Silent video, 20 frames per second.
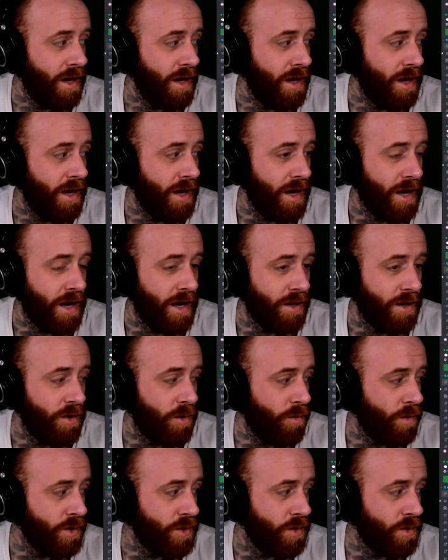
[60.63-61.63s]
And
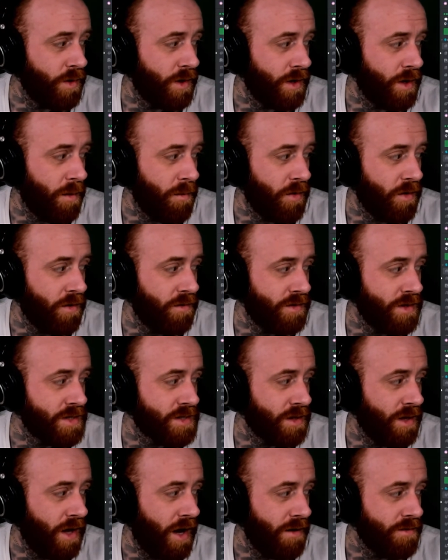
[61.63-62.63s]
we do a number of
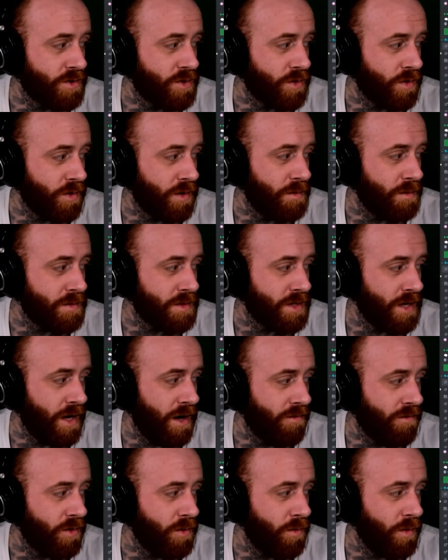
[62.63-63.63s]
these live streams
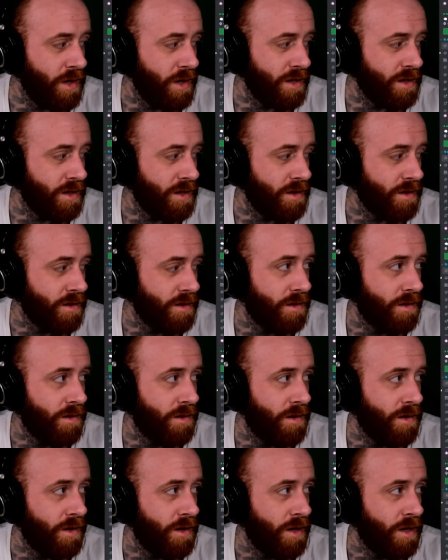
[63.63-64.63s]
every week
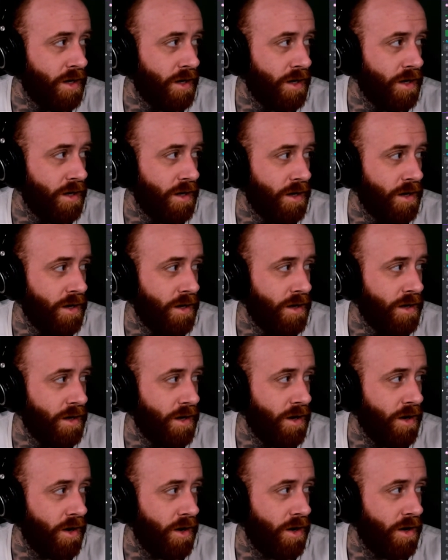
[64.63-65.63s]

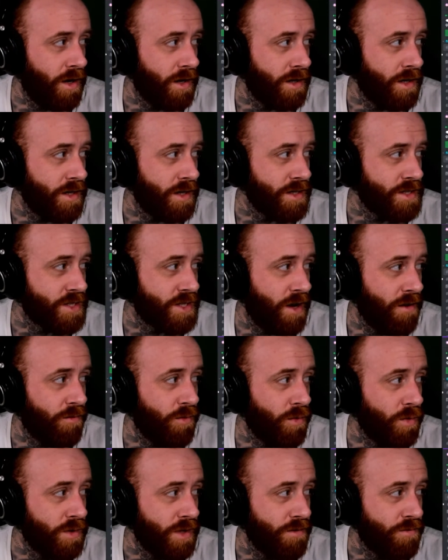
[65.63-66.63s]
on
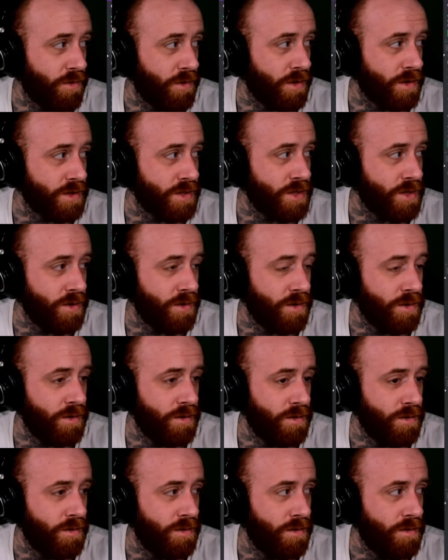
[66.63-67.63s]
several different
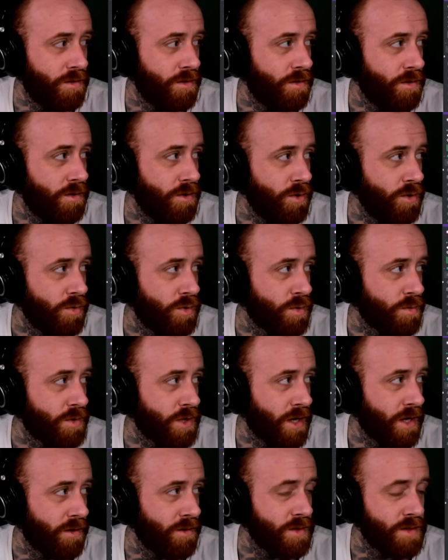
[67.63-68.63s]
YouTube
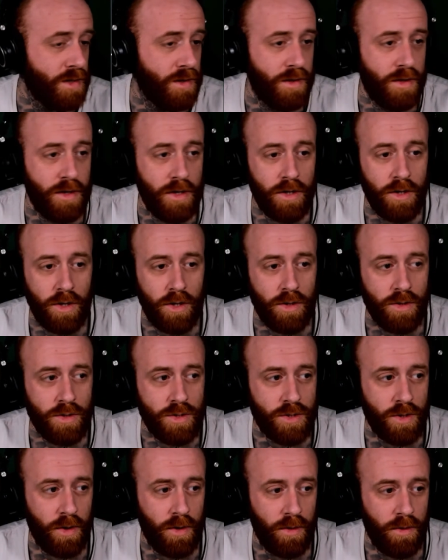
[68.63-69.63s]
channels.
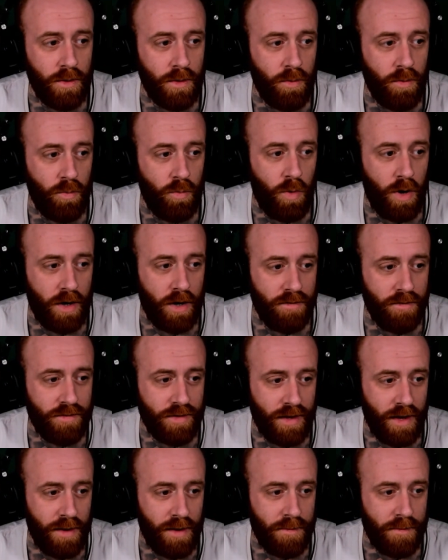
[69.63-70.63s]
So one of
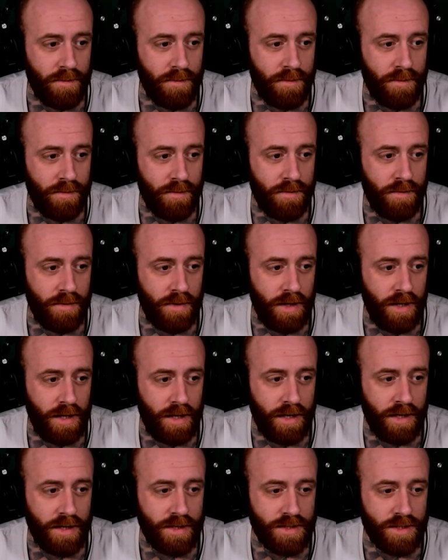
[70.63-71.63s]
them
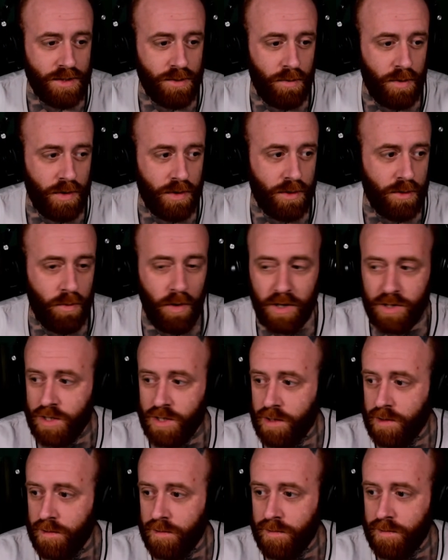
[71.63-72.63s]
is the one you're
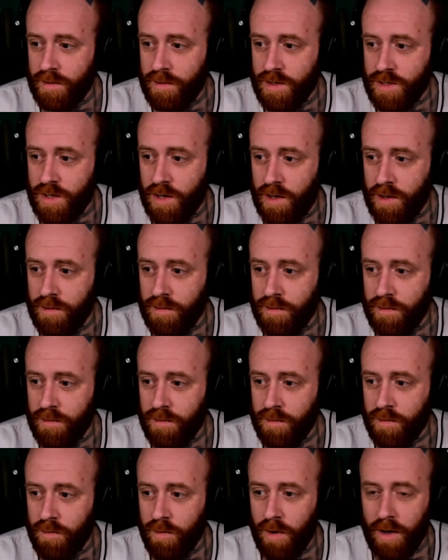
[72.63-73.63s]
watching this on
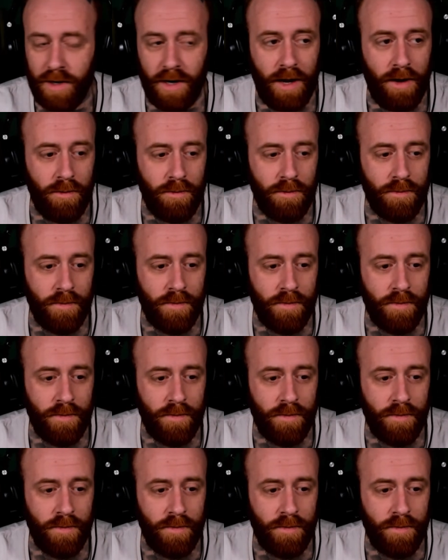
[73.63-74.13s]
right now.